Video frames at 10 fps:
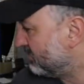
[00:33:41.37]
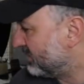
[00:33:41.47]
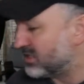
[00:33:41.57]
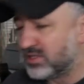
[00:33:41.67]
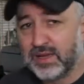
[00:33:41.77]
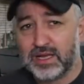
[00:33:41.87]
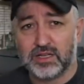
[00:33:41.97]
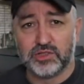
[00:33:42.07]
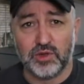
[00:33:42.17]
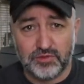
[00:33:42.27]
but it doesn't matter,
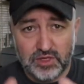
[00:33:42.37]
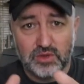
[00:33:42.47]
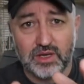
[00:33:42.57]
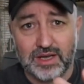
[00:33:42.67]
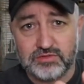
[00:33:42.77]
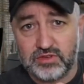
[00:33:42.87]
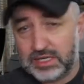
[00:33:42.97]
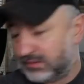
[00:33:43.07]
I'll do it for you guys, right?